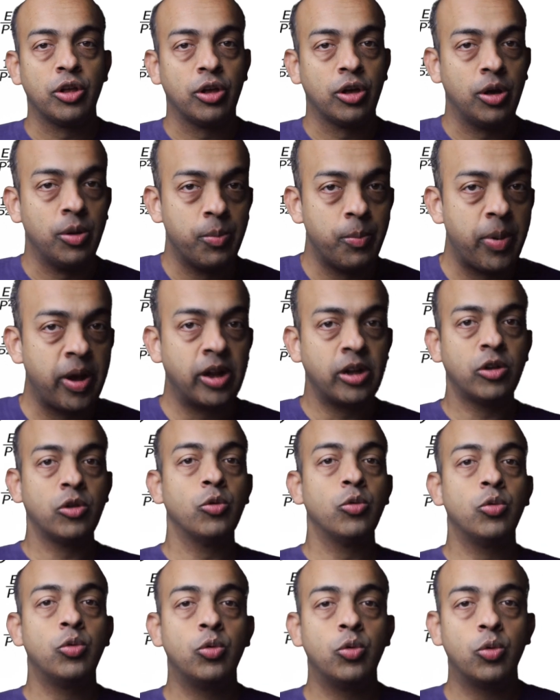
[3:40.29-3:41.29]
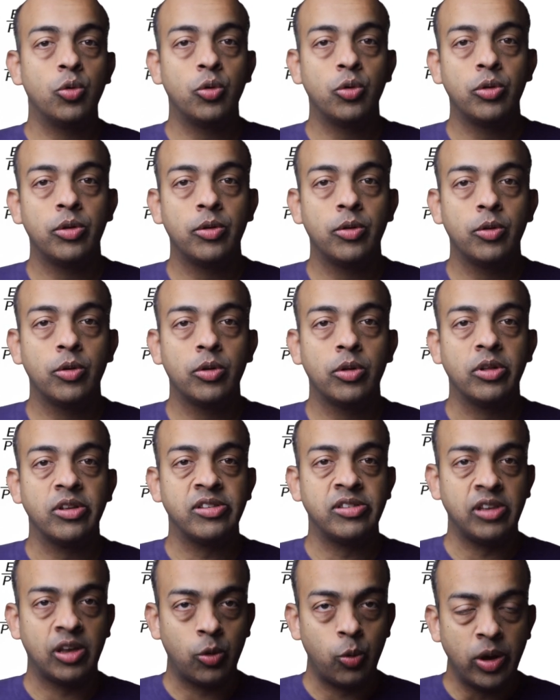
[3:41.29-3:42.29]
Compared to the
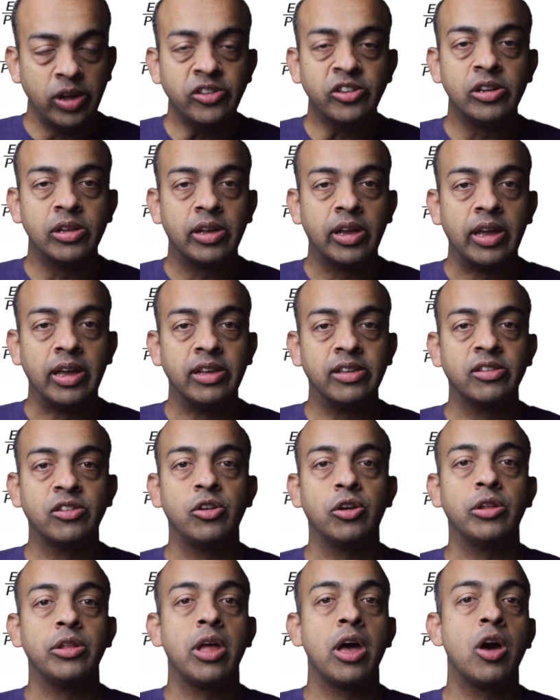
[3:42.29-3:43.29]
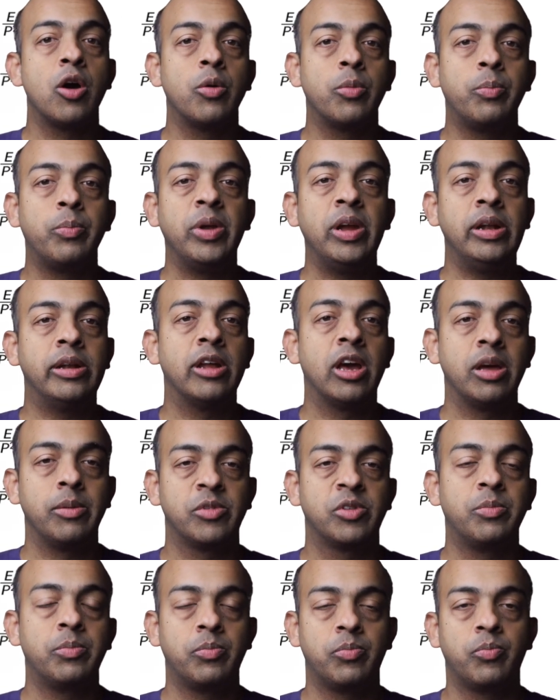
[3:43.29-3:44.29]
sequential case, you're now P
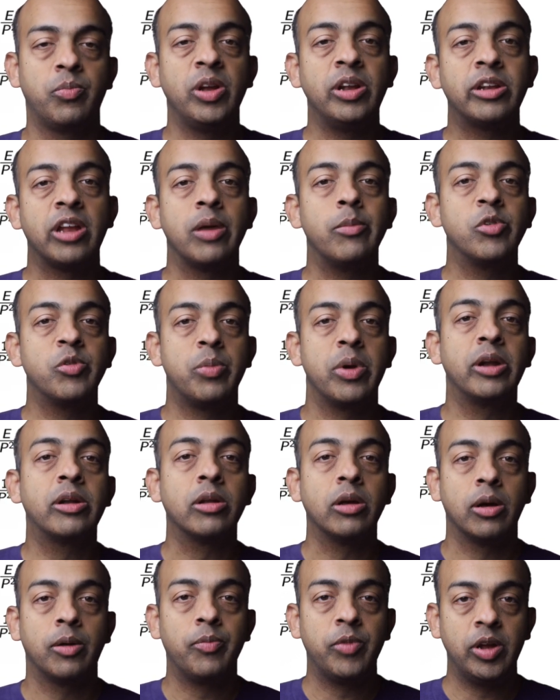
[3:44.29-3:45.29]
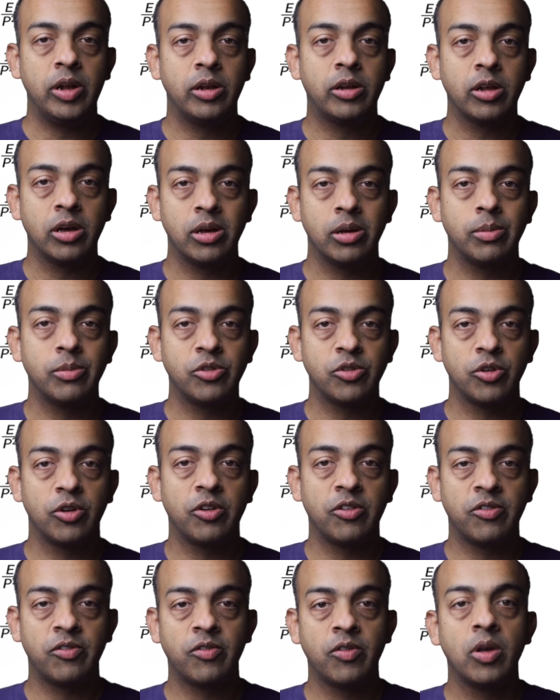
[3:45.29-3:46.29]
times better in terms
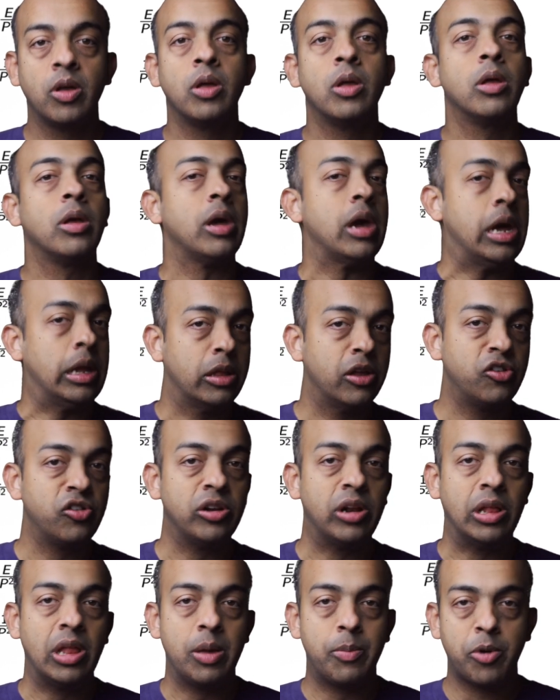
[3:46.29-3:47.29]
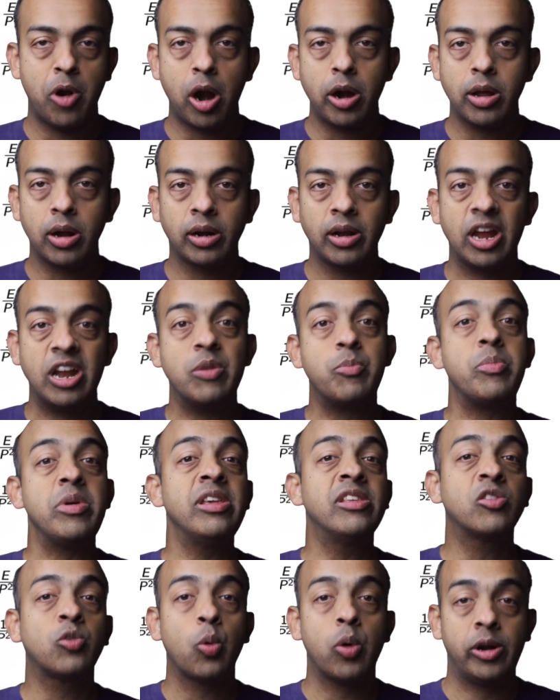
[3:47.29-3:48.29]
of energy delay product and P
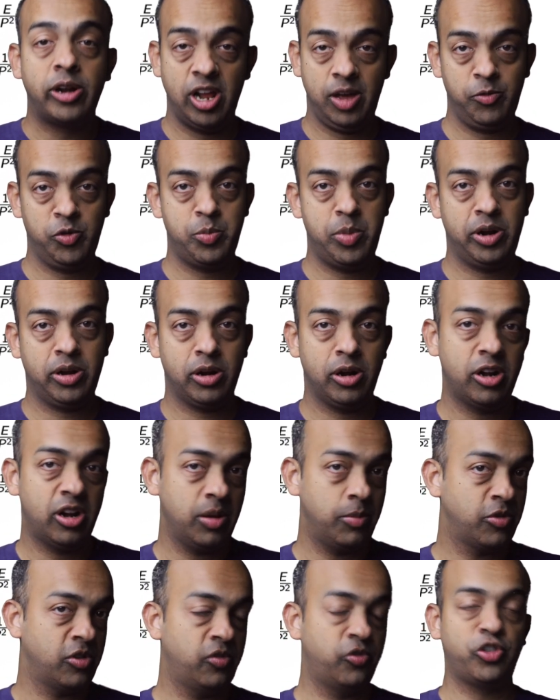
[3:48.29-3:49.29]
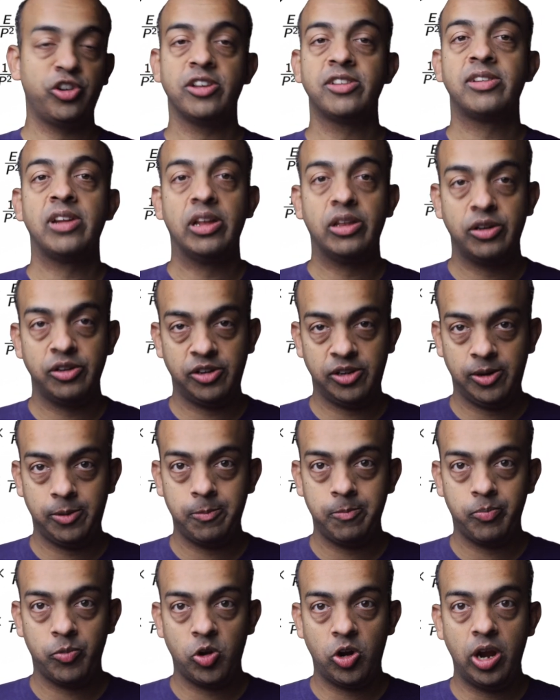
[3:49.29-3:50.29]
square times better in terms of just energy,
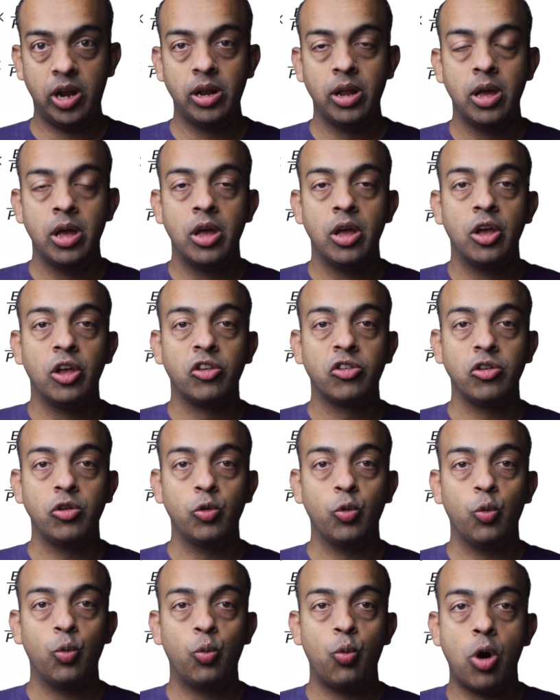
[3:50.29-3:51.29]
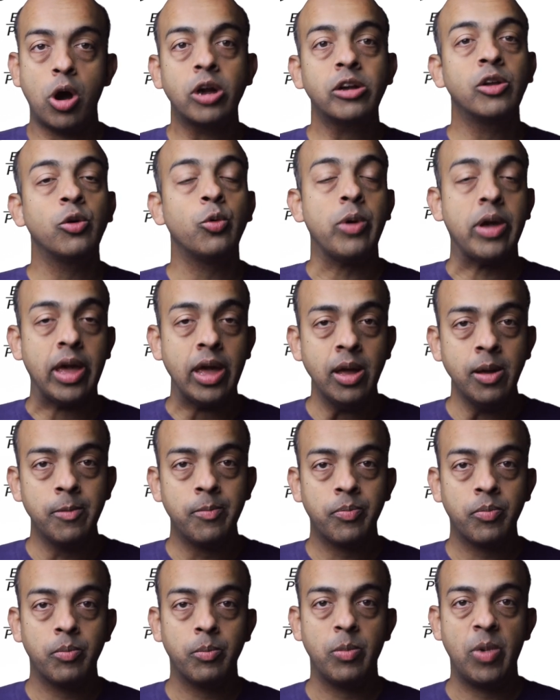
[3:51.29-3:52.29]
right? So you walked away
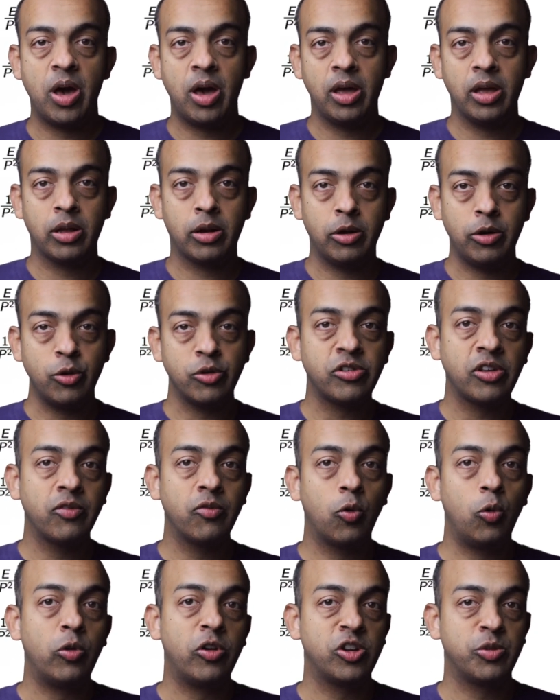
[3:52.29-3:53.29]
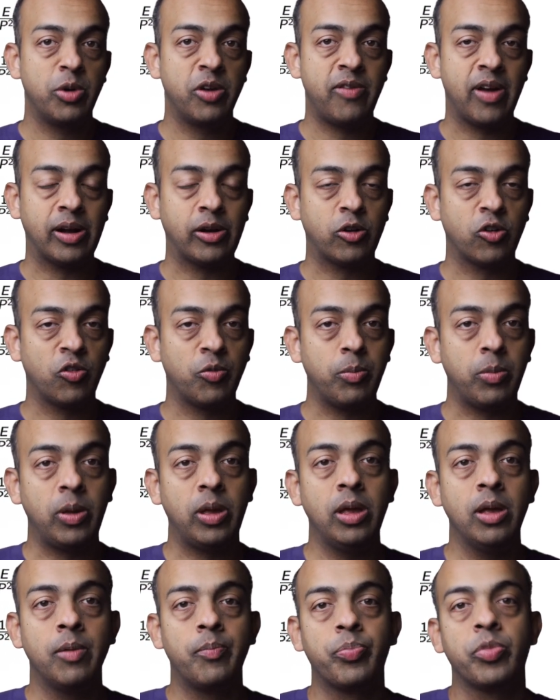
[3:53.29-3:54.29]
by reducing voltage by a factor of
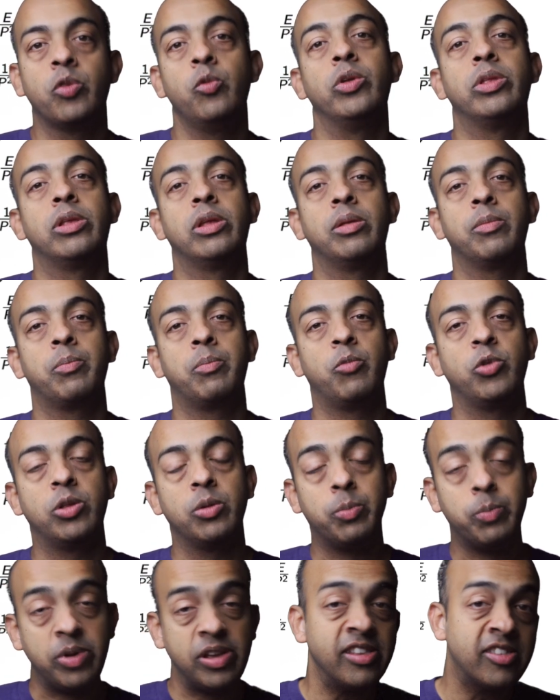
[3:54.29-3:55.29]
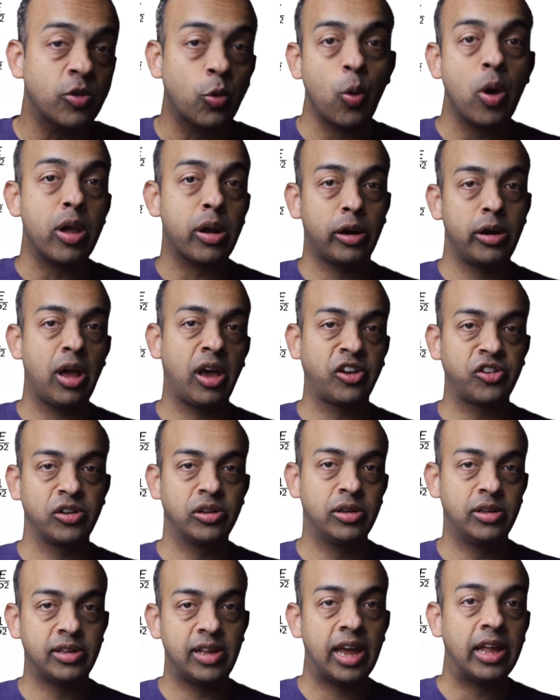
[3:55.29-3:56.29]
P with a P square
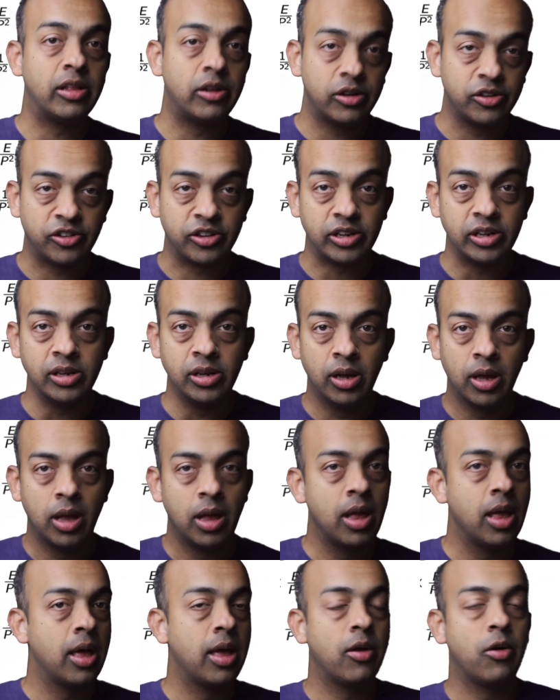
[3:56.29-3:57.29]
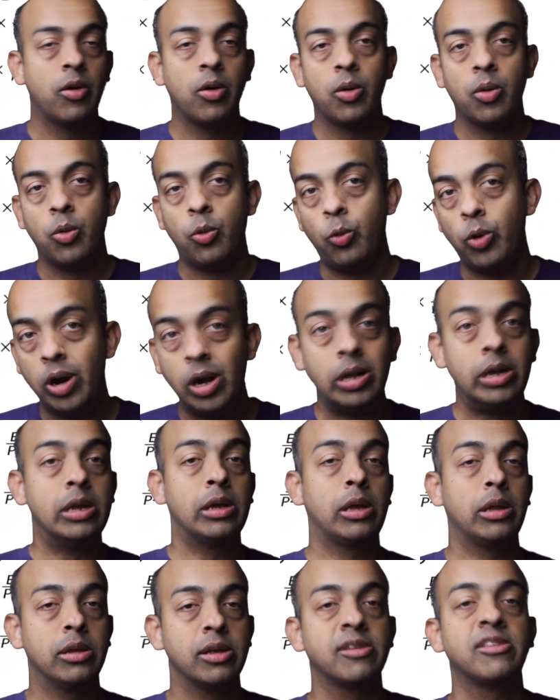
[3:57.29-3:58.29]
reduction in energy while
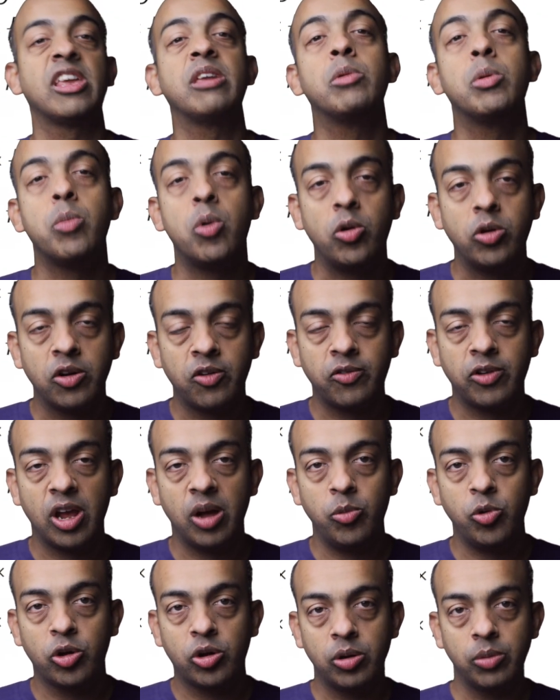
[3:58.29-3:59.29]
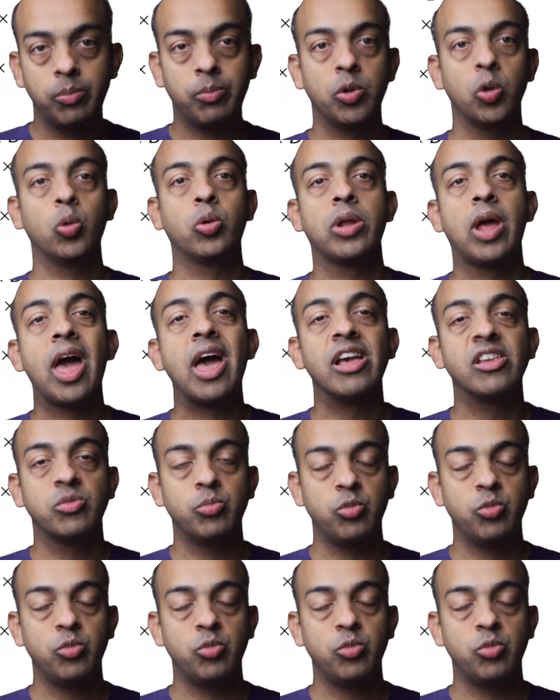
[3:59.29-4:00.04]
taking the same amount of time to compute as